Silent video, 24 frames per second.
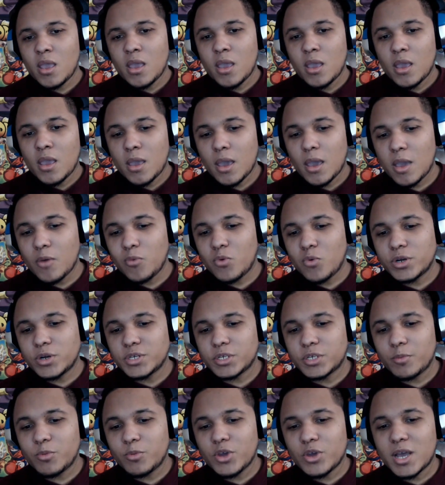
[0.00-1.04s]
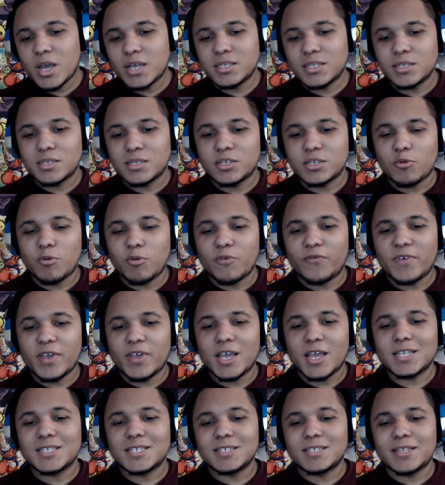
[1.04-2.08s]
Hey, what is up, you guys? It's Silver Fang,
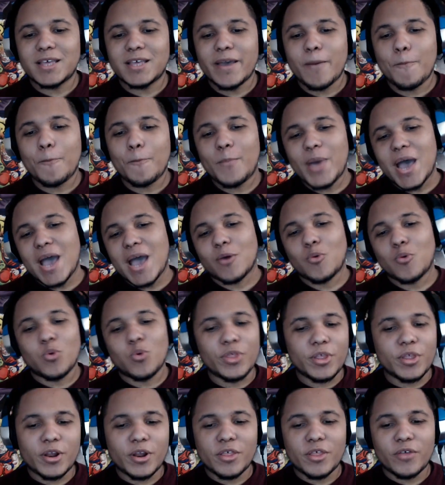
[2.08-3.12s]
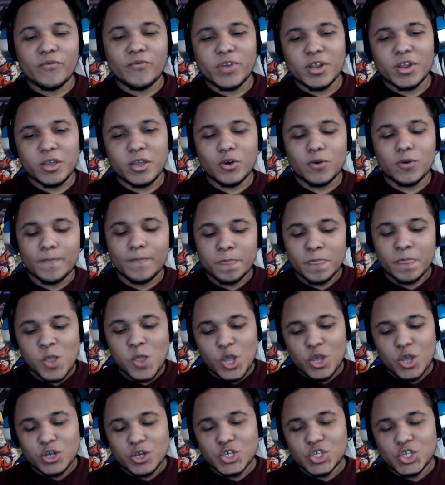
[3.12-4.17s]
and today I'm back with another video.
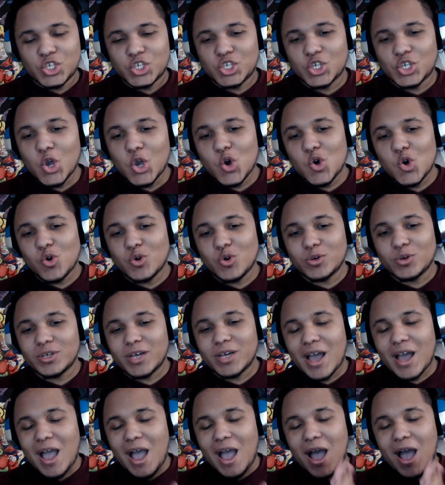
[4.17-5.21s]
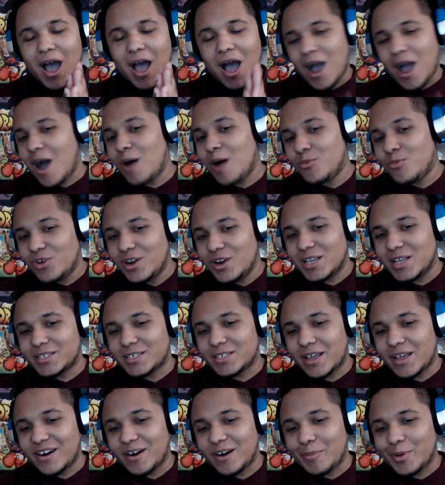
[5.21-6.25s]
So I'm really
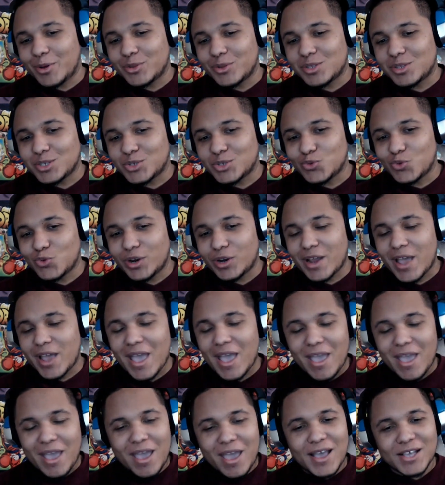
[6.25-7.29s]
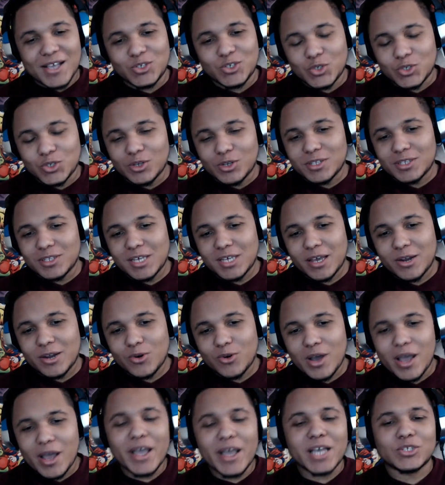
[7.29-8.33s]
excited about this one. As you saw in the title,
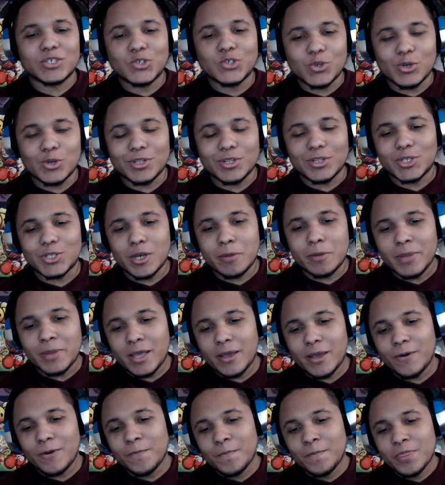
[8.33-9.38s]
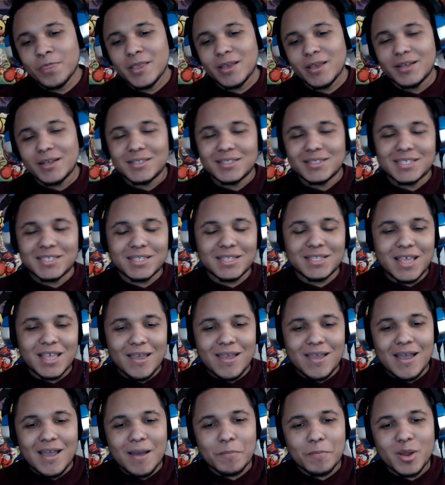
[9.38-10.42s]
as you saw in the thumbnail, today
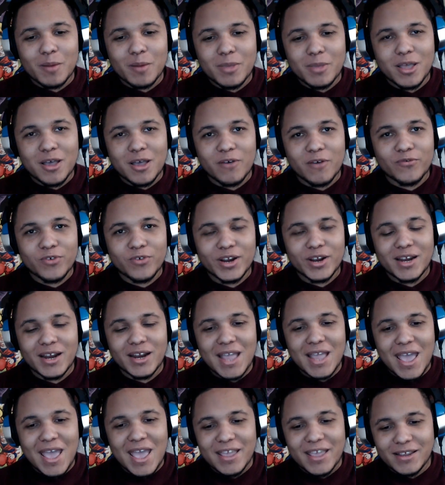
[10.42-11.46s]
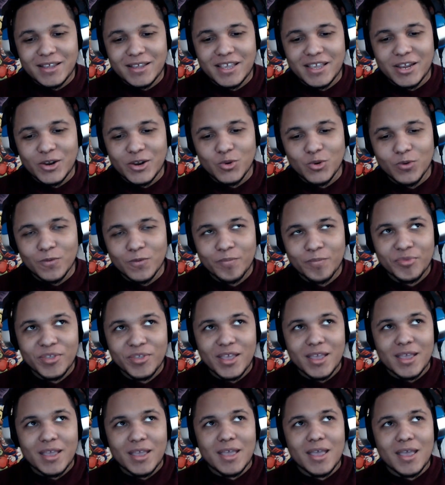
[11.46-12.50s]
I'm going to be covering Enkidu.
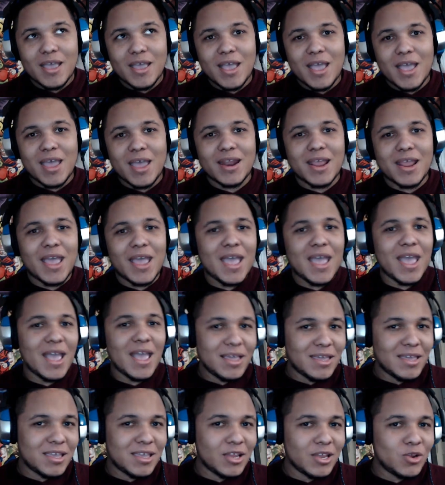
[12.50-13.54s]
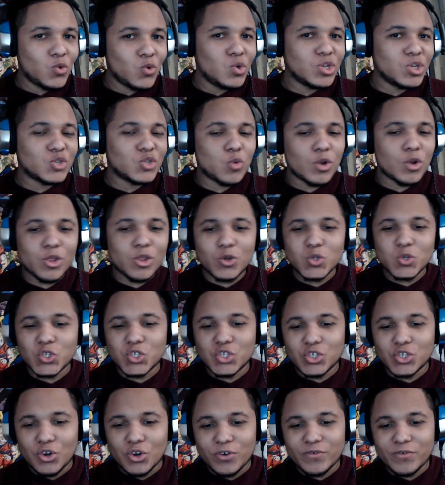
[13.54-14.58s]
And Enkidu is one of those
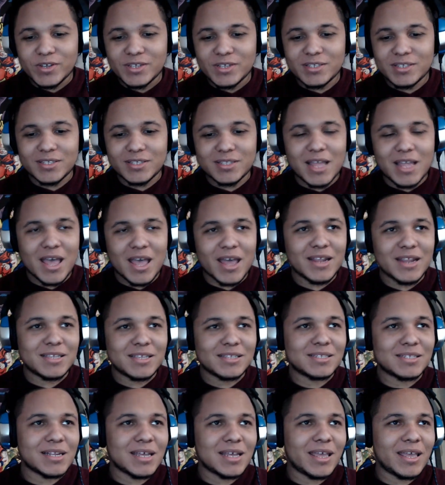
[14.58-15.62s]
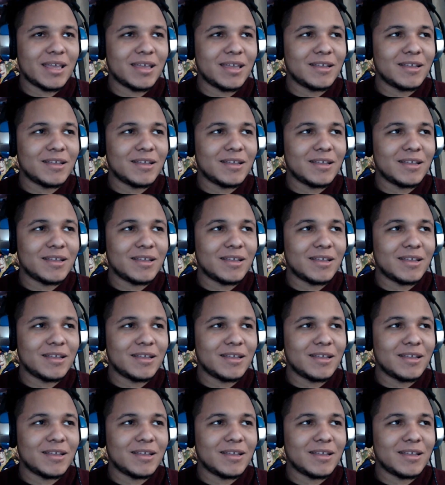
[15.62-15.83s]
servants that is like,